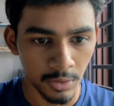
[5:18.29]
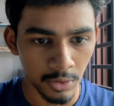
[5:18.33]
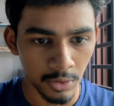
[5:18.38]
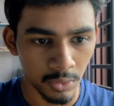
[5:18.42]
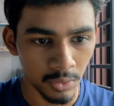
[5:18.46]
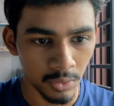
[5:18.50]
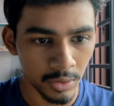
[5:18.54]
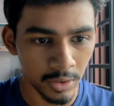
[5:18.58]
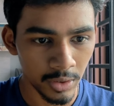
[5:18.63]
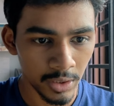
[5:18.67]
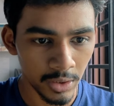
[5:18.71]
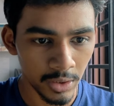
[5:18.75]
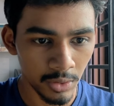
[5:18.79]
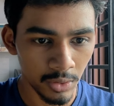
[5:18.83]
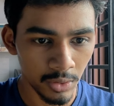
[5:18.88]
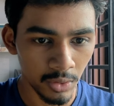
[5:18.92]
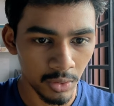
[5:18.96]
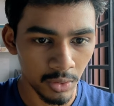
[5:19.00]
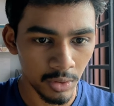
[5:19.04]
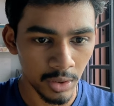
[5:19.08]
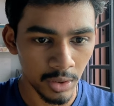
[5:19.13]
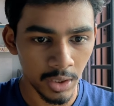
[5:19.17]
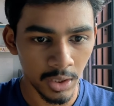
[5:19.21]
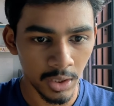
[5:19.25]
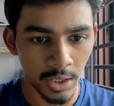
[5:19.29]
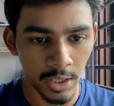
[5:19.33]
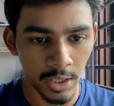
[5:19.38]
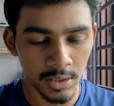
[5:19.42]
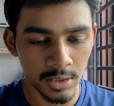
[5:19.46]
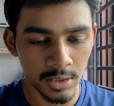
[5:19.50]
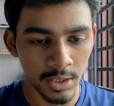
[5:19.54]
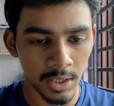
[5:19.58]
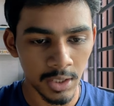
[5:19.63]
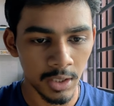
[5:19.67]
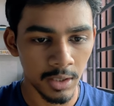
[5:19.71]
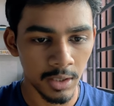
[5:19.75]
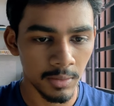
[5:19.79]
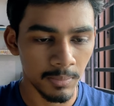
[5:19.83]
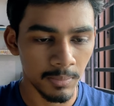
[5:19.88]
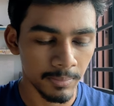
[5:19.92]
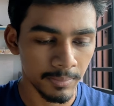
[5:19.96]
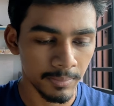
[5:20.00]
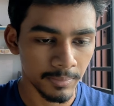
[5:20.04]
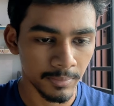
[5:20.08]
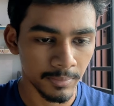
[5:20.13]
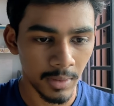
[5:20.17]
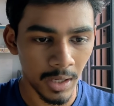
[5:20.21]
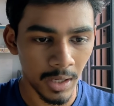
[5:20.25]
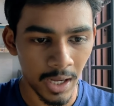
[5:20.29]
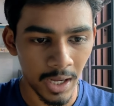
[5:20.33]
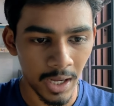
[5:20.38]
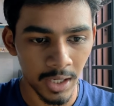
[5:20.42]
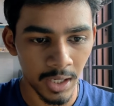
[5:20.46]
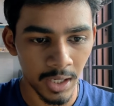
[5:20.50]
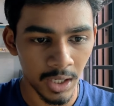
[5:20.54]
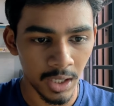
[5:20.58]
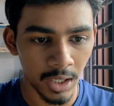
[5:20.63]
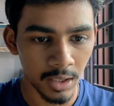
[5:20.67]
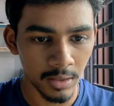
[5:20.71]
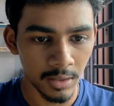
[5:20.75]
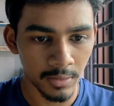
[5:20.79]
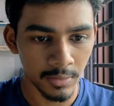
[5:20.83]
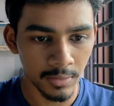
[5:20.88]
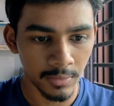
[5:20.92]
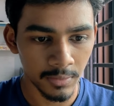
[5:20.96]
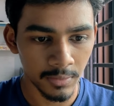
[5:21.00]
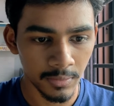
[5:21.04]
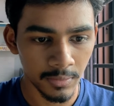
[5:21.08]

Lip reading: unit. You don't need, let's say, INR.